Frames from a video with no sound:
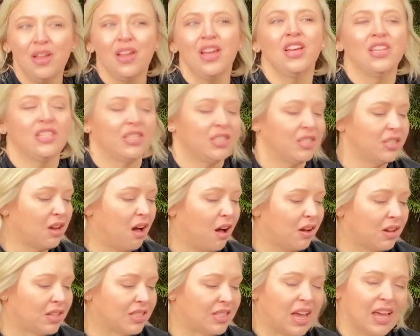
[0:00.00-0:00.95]

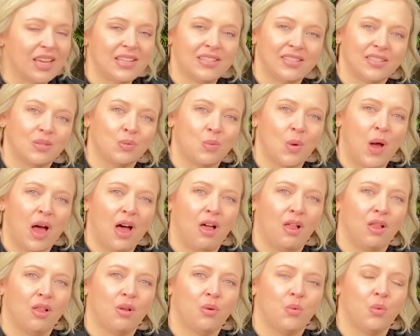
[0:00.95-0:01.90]
Stock size as
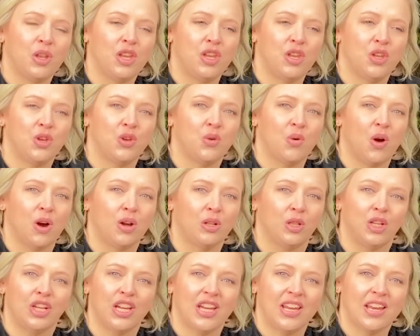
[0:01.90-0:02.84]
well. When you are
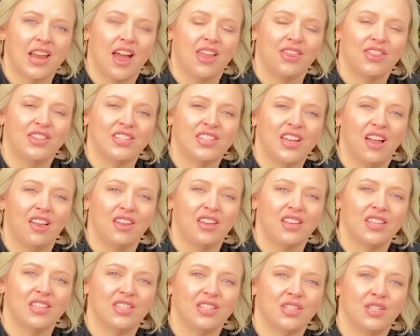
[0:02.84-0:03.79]
looking at the
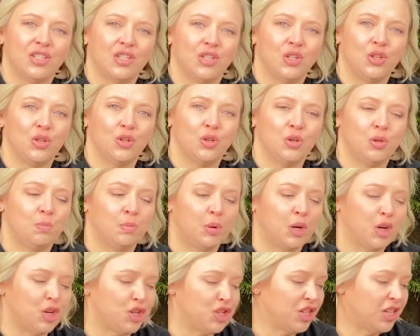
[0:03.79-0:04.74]
dahlias to
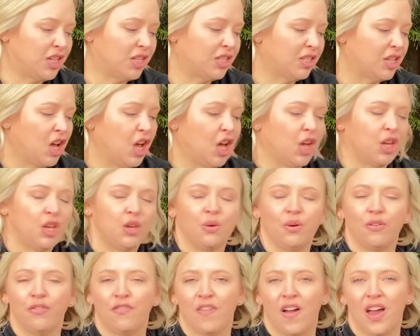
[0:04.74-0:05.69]
purchase, you
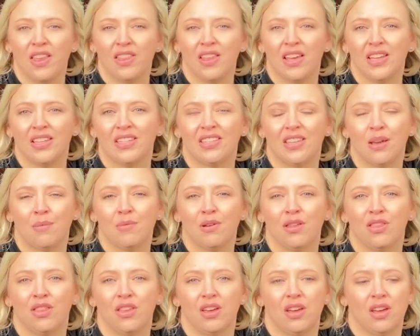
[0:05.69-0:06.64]
will find that some
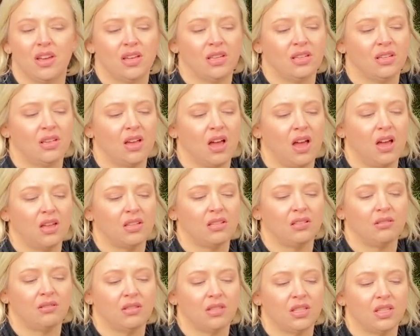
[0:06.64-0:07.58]
of the
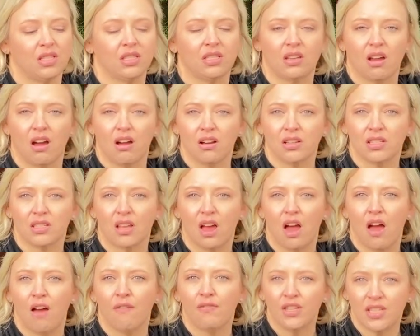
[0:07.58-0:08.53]
stalks
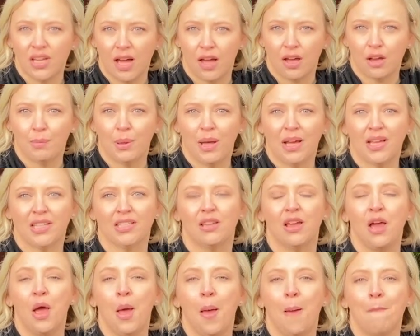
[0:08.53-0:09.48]
of the dahlia
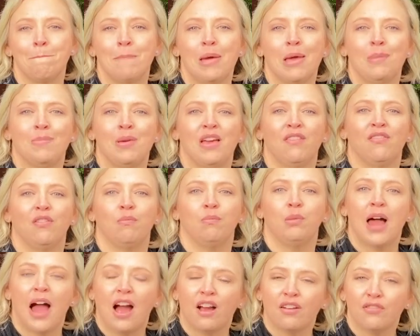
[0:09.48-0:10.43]
plants may be of a
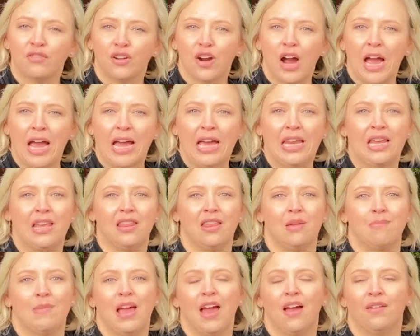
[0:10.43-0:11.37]
black variety.
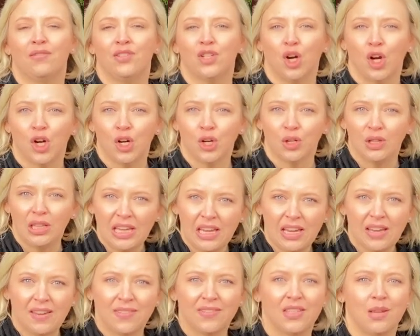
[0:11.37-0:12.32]
They may have darker
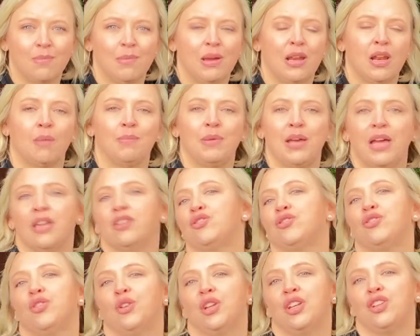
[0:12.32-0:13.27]
leaves. They may not be as
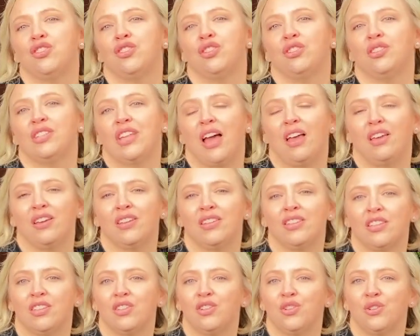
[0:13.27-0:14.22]
traditional
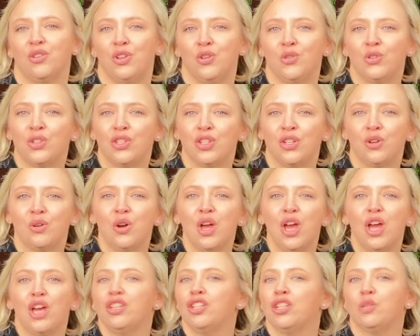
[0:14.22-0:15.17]
dahlias as you're used to.
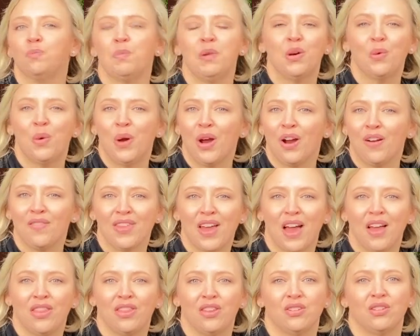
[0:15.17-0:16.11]
Just be aware of
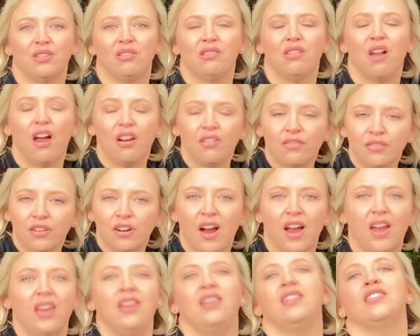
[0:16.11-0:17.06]
that. There's a lot of
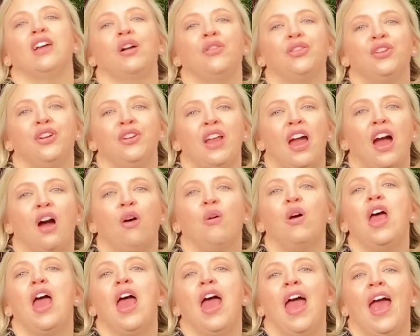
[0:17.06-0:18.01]
varieties out there now,
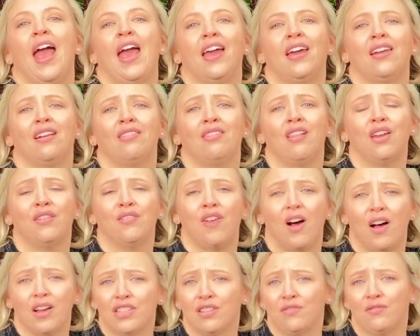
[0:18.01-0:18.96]
and a lot of
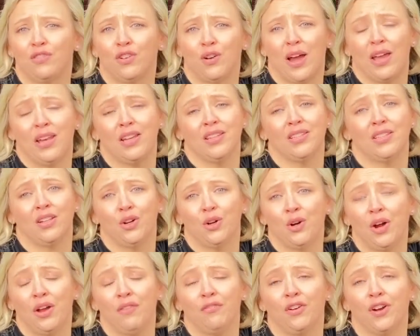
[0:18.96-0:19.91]
awesome varieties that are
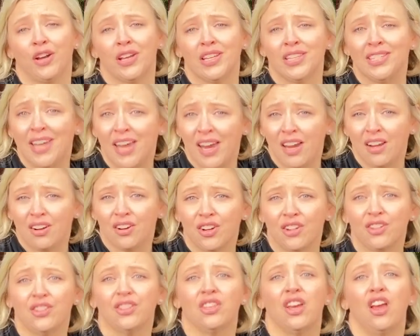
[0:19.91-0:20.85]
great for
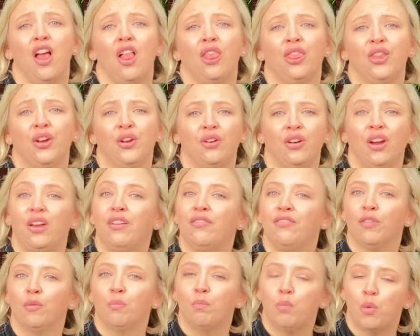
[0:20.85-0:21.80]
containers. They're great
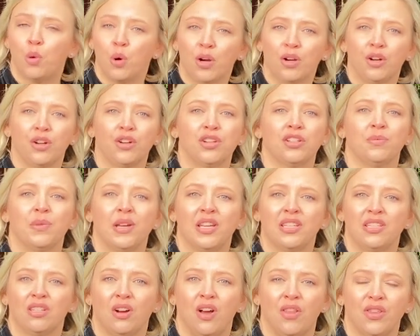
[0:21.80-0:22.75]
for borders
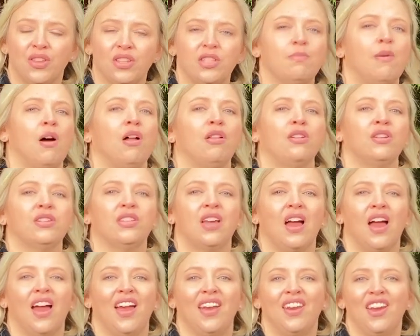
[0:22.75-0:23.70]
because they're on the smaller
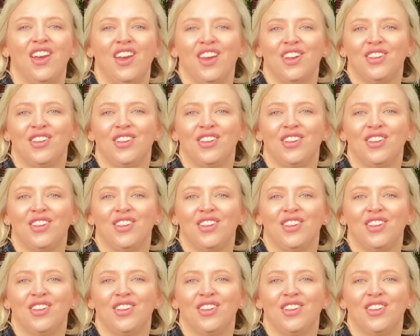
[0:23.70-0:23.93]
side.